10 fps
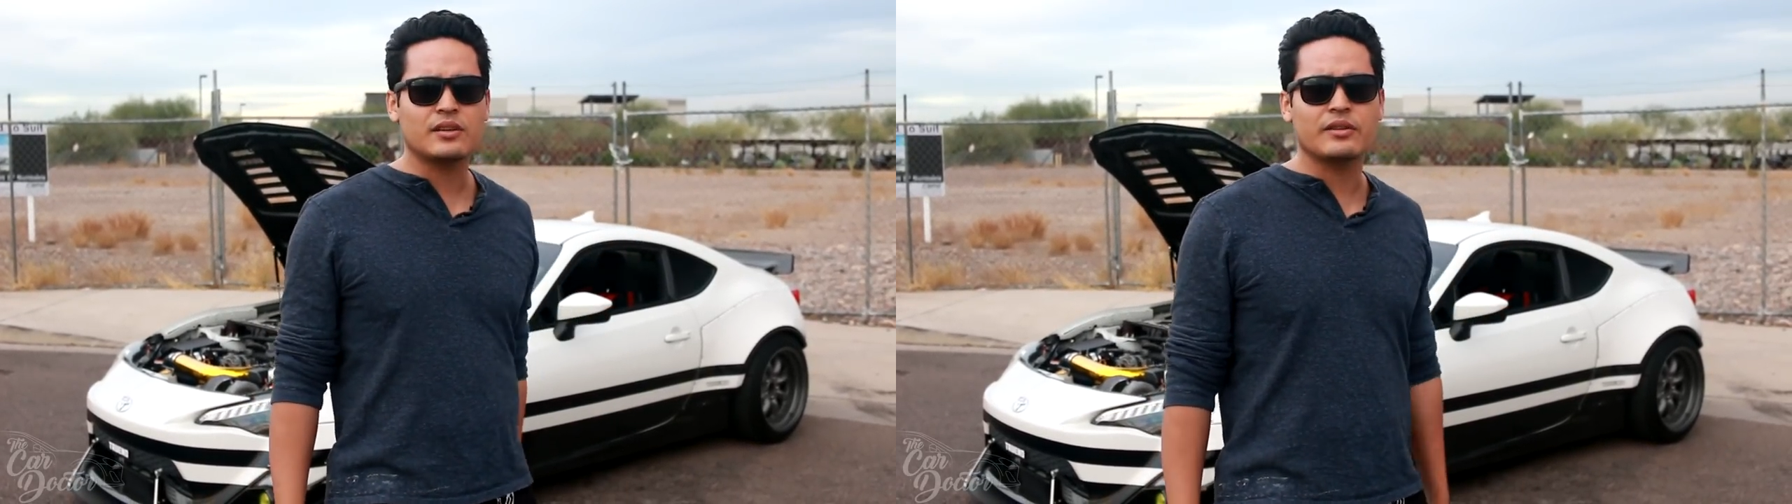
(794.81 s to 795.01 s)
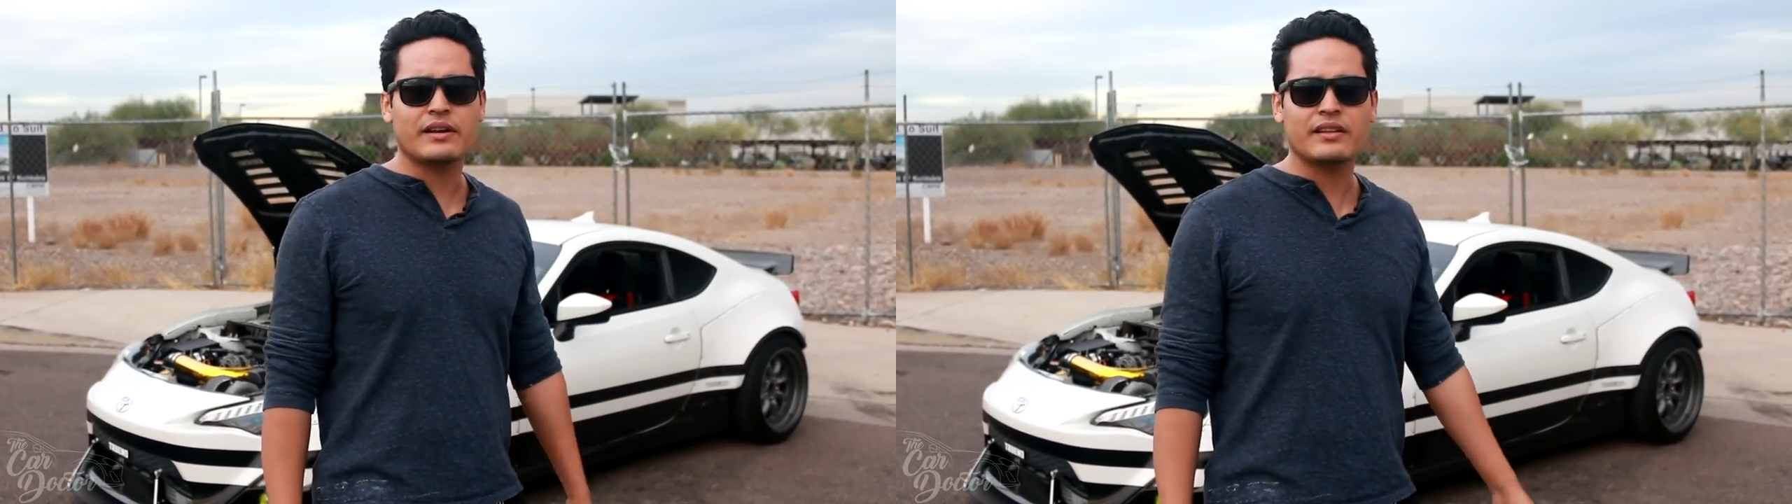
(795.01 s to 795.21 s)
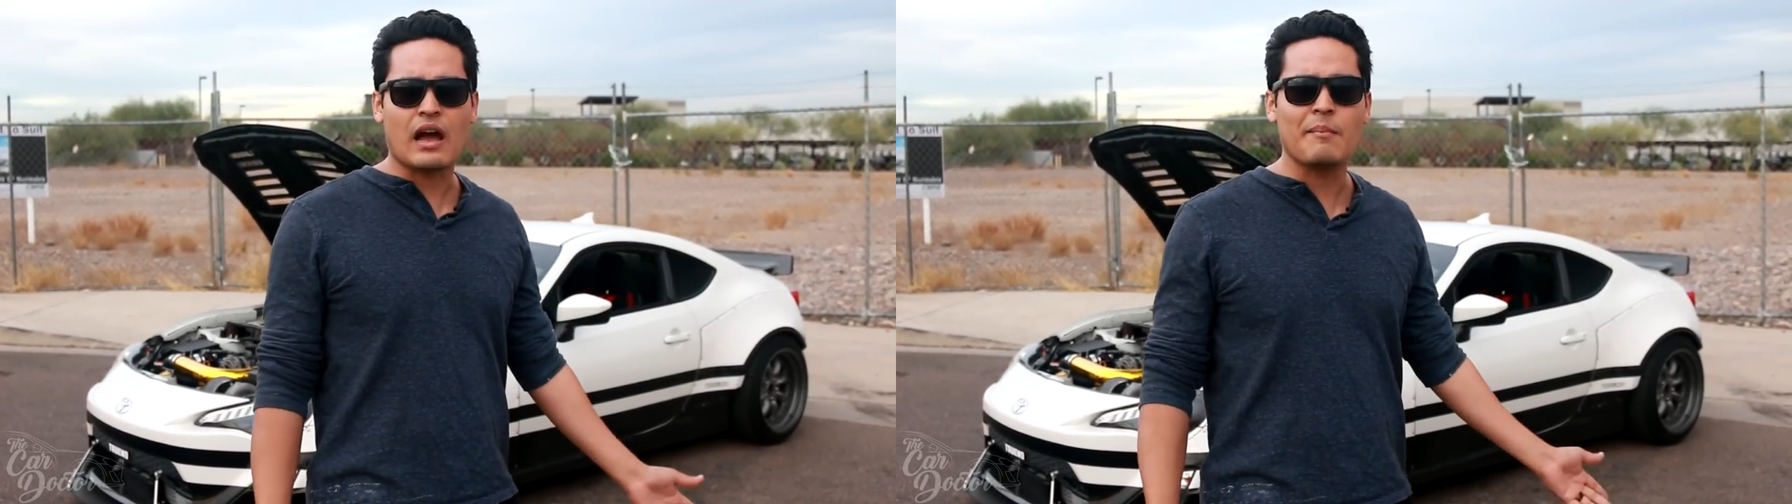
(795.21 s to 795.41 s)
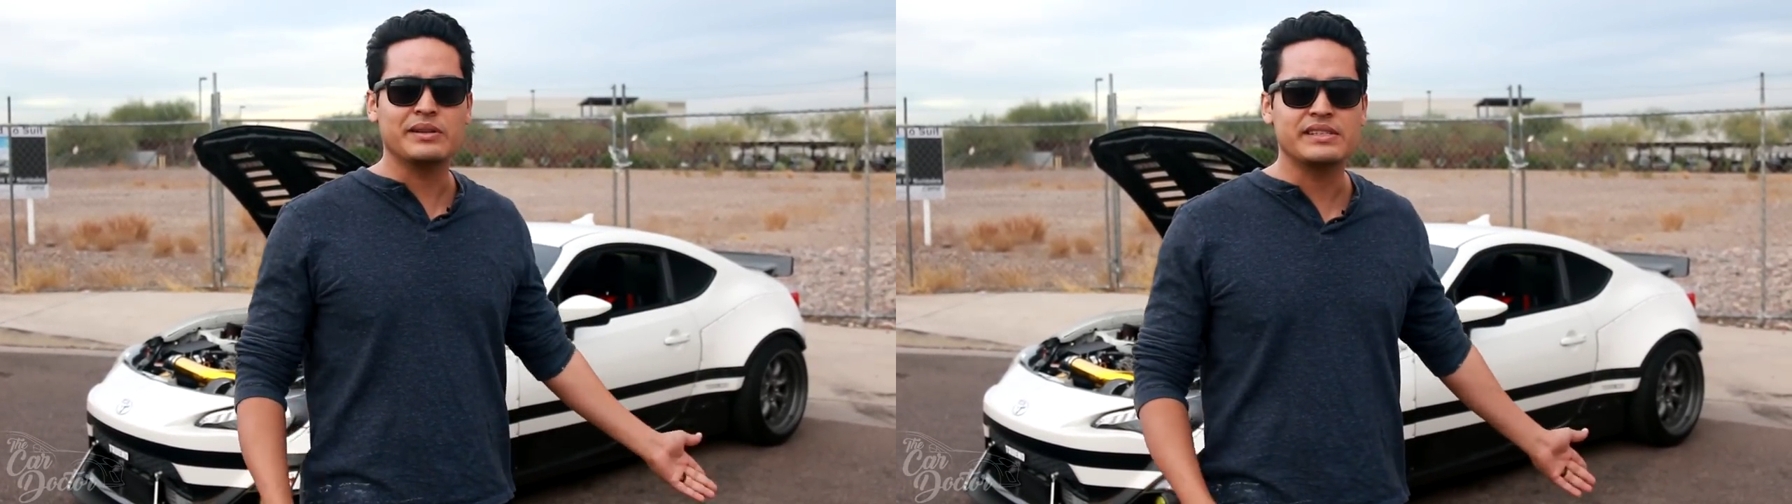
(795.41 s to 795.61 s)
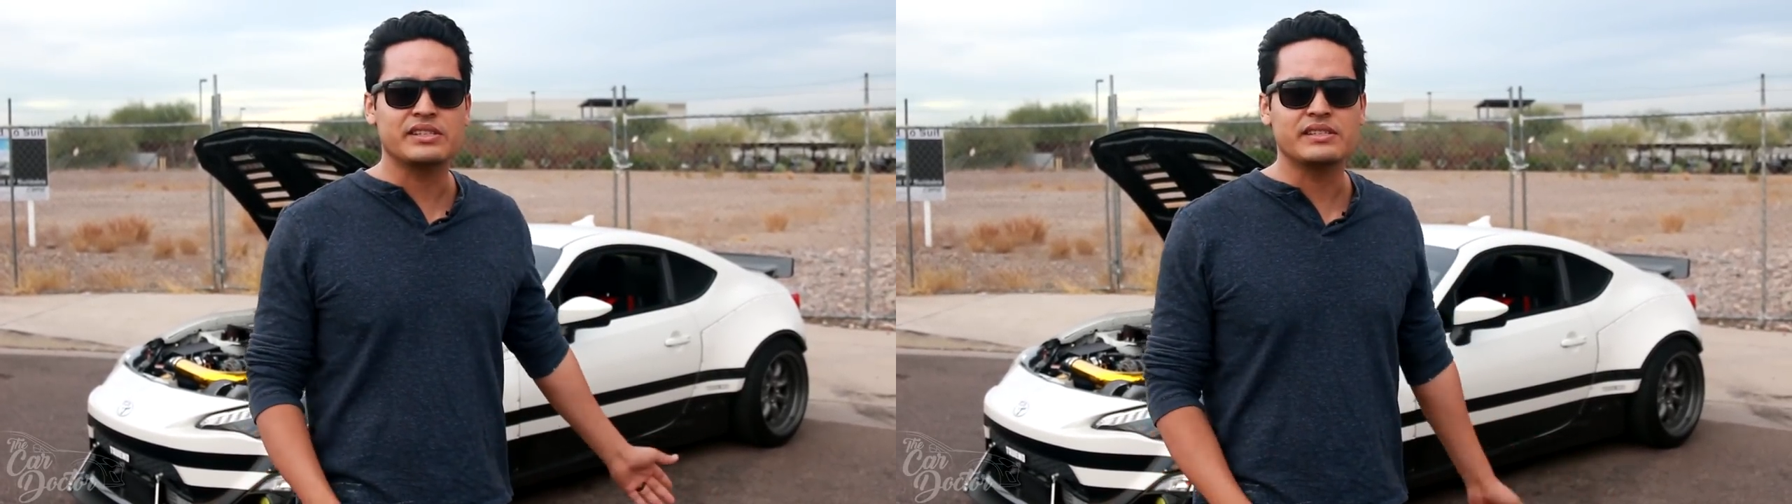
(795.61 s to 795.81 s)
So they're the
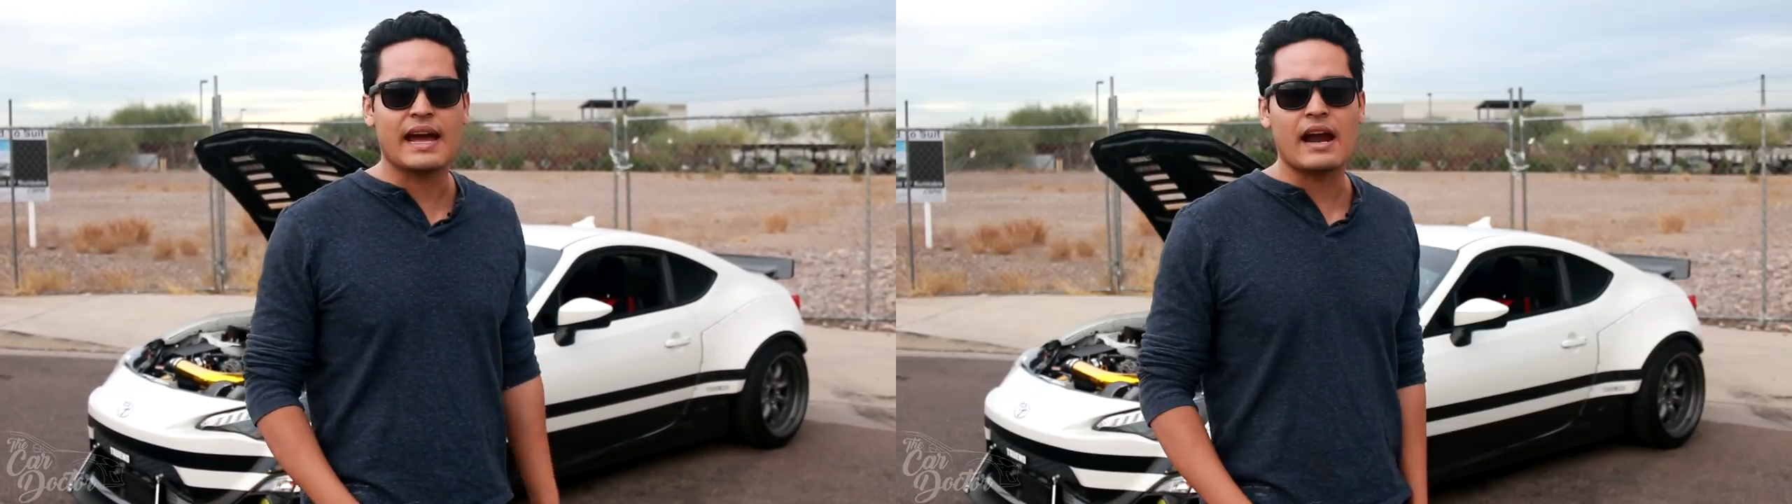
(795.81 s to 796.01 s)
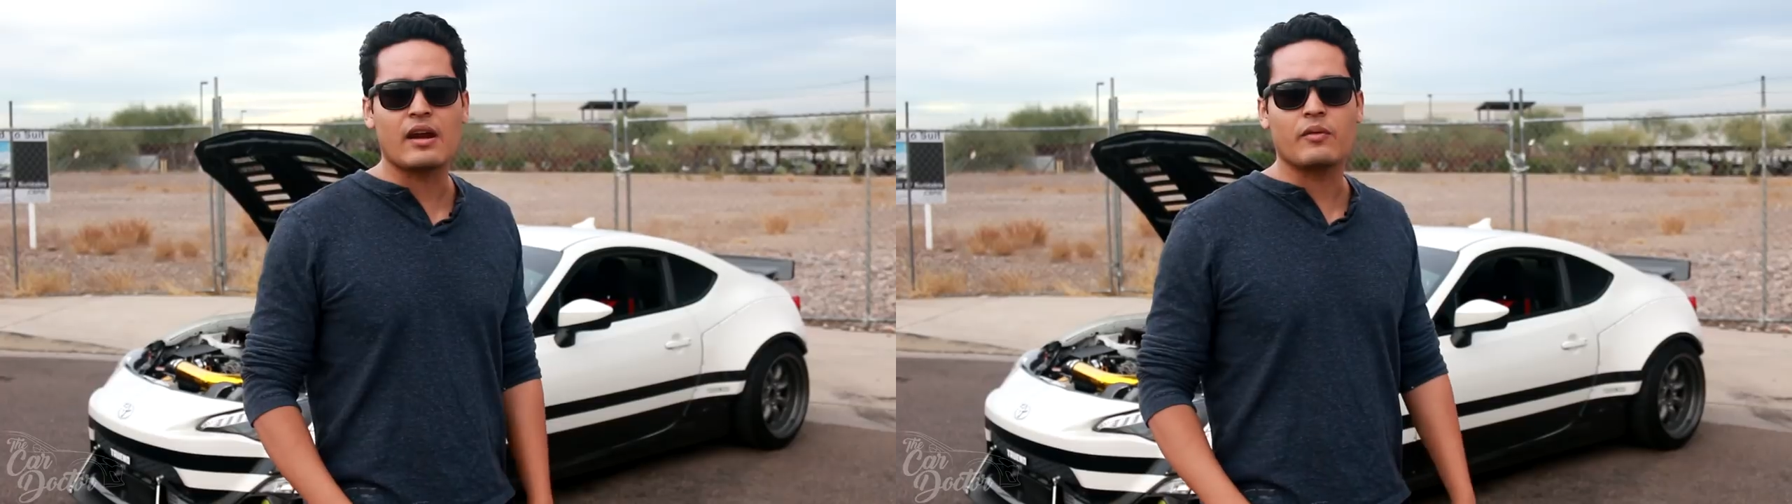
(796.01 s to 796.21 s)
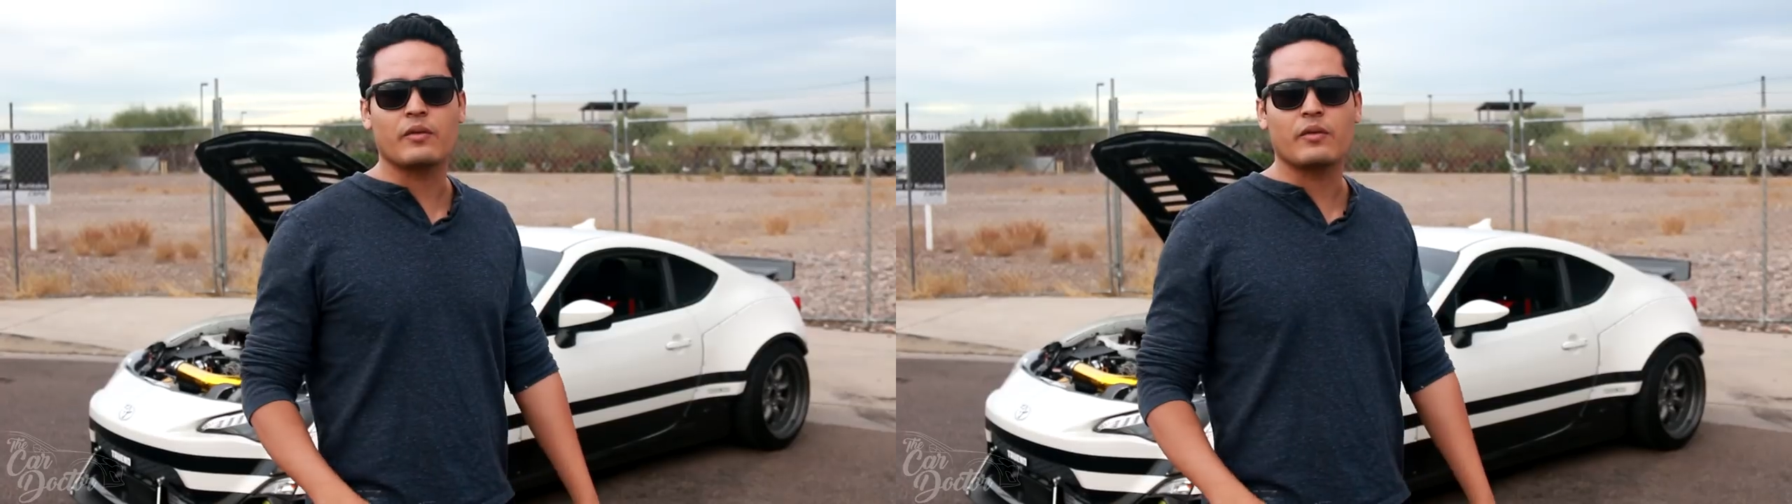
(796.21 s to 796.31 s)
competition tire